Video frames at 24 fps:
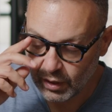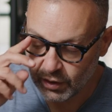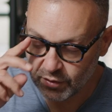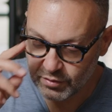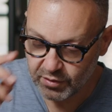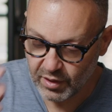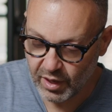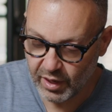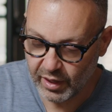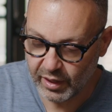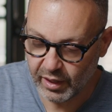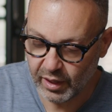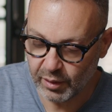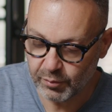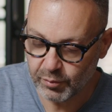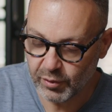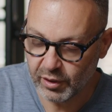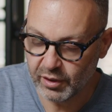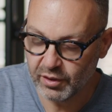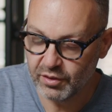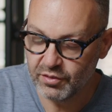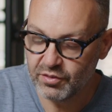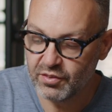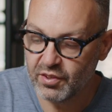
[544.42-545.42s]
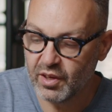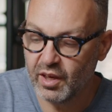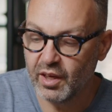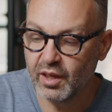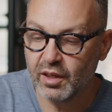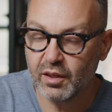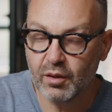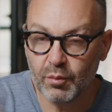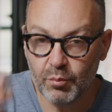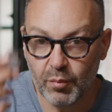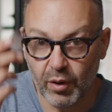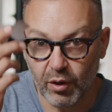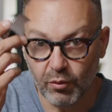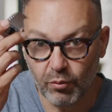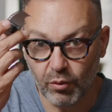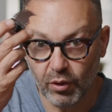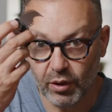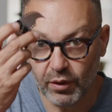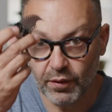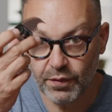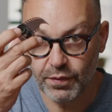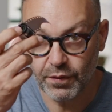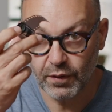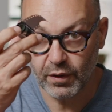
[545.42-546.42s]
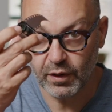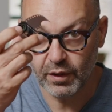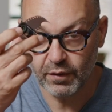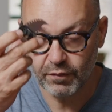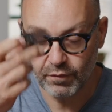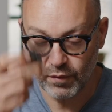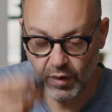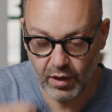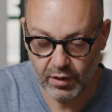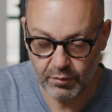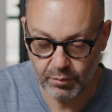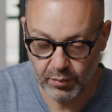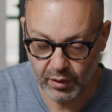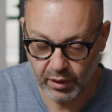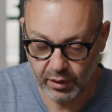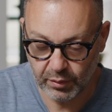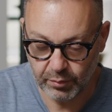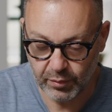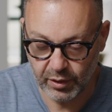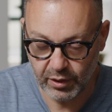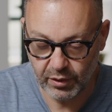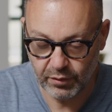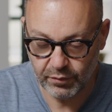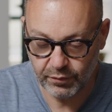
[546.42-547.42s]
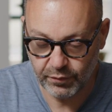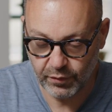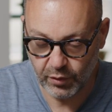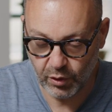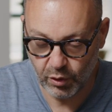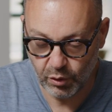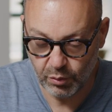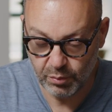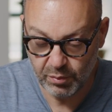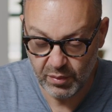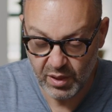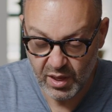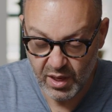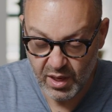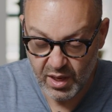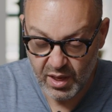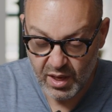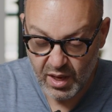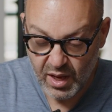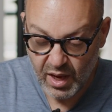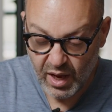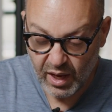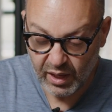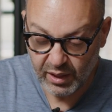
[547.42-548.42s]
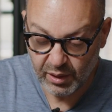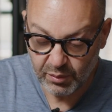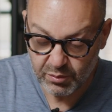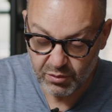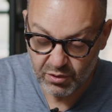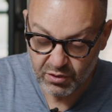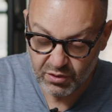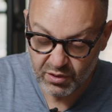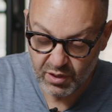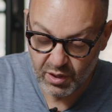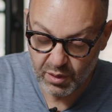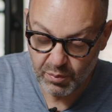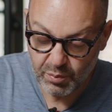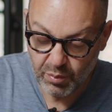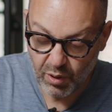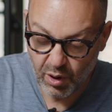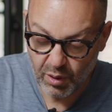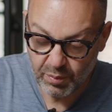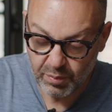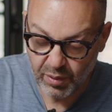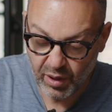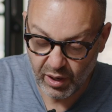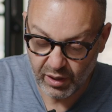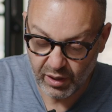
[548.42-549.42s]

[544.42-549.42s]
is I am going to take my roll of 35 millimeter film and I'm just going to pop it